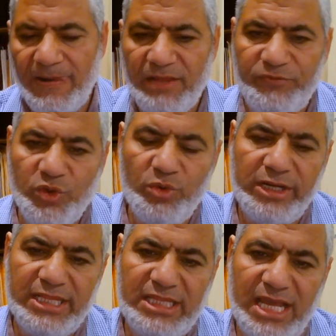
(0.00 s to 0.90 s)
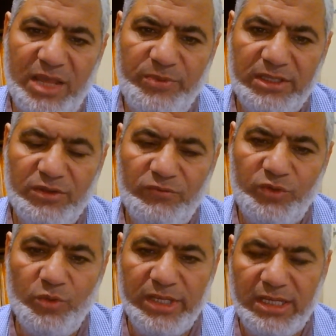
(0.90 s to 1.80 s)
If you were in the habit of
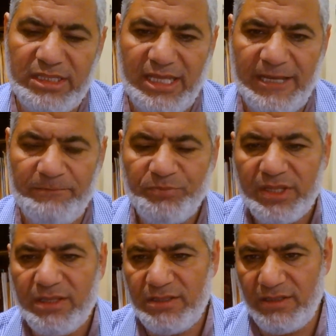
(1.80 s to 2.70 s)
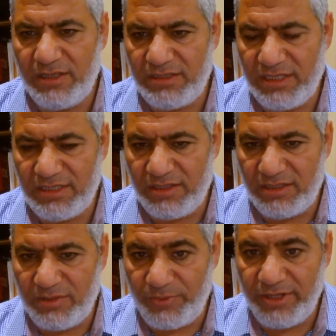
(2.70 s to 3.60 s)
doing the, uh, the, the,
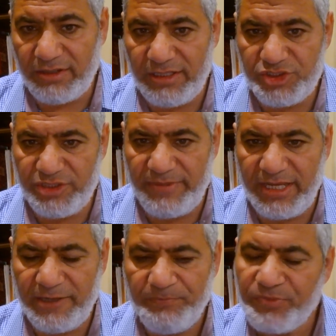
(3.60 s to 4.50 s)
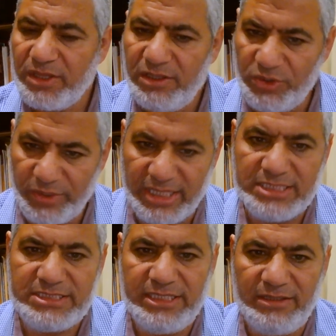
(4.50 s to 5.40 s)
the, prayer in Jama'ah, you can
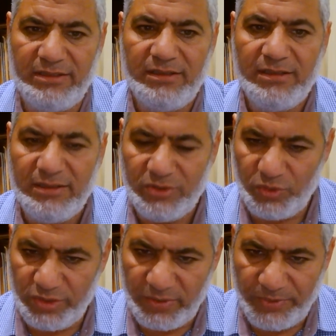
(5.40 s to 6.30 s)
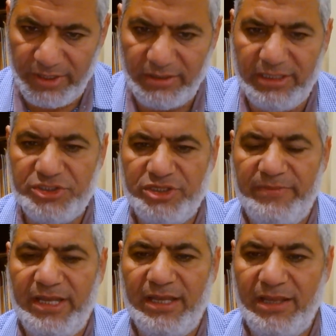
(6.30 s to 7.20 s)
still do the prayer in
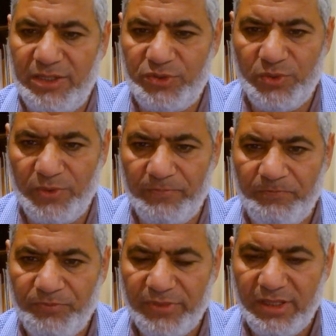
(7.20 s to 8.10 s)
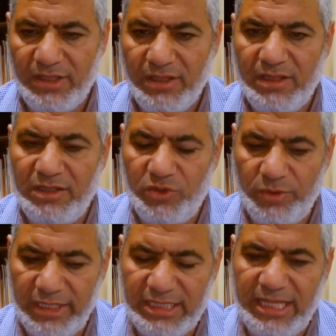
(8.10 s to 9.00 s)
Jama'ah at home. You
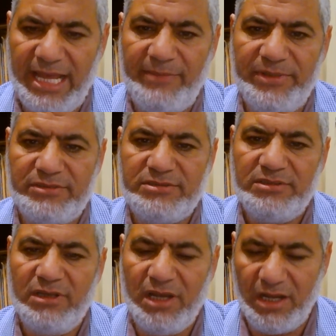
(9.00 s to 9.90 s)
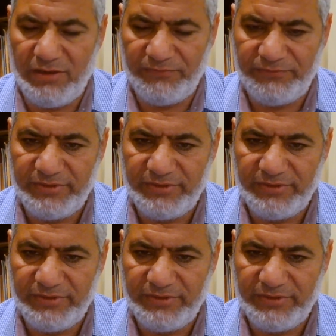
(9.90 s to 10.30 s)
were in the habit of